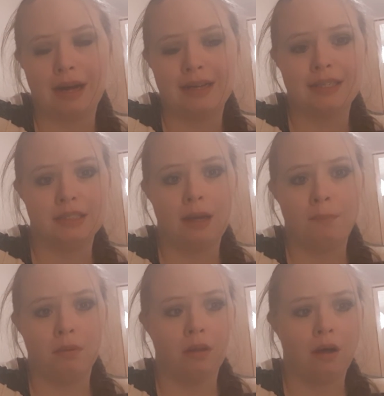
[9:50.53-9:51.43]
an
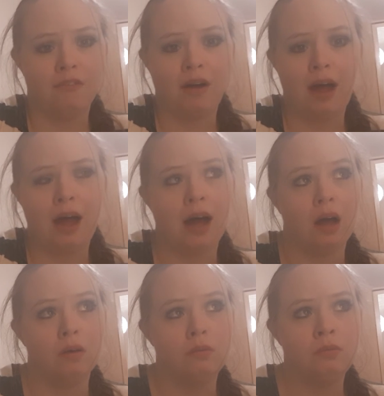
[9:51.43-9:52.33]
example of
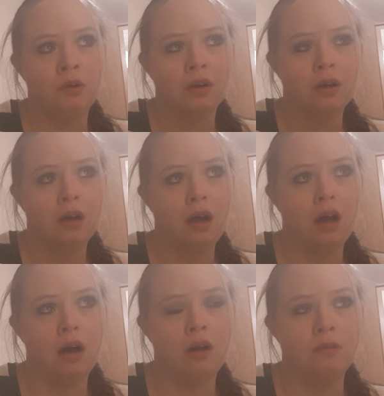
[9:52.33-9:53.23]
how
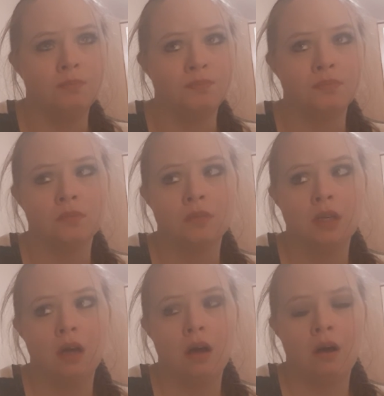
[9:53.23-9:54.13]
um,
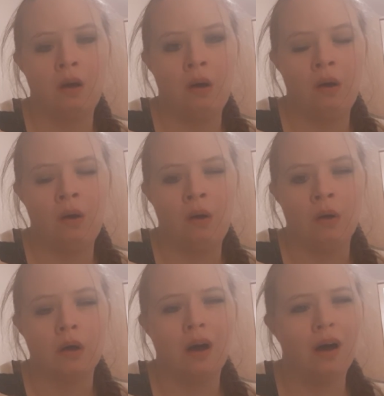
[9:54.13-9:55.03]

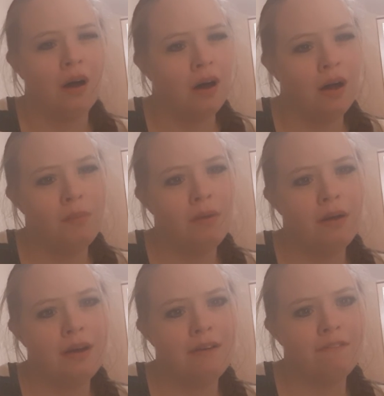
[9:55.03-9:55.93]

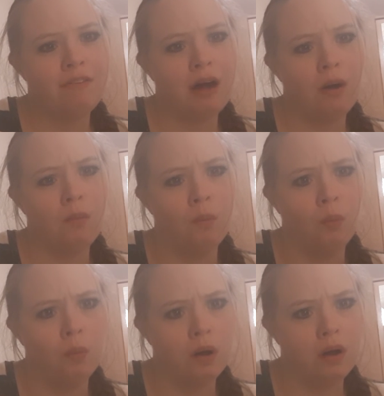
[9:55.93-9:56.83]
karma in fact
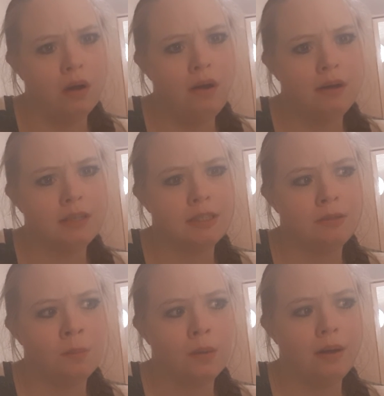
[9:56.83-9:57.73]

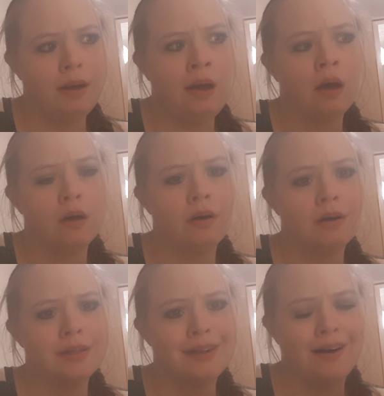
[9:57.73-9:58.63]
works
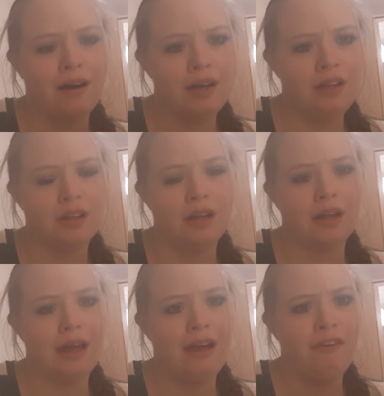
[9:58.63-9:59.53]
because I
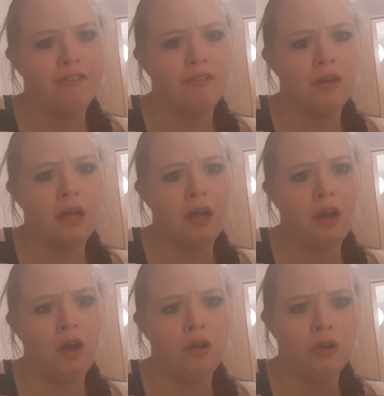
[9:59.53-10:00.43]
think if
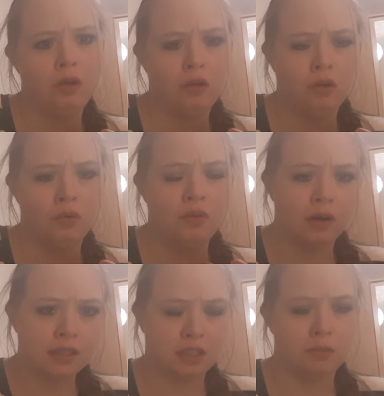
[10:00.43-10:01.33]
you're
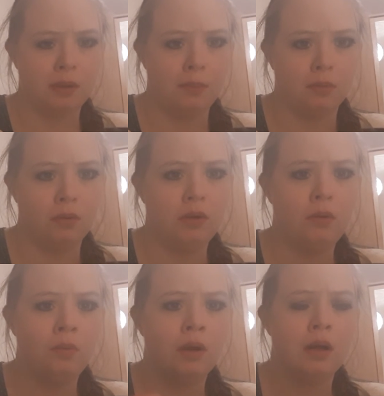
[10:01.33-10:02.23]
nice to people,
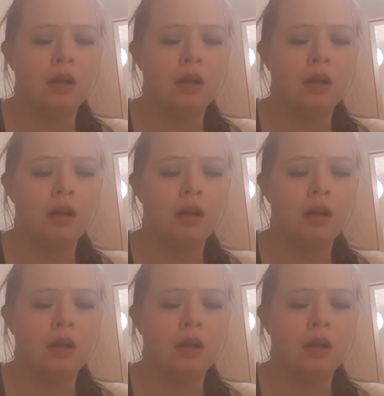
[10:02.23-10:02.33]
you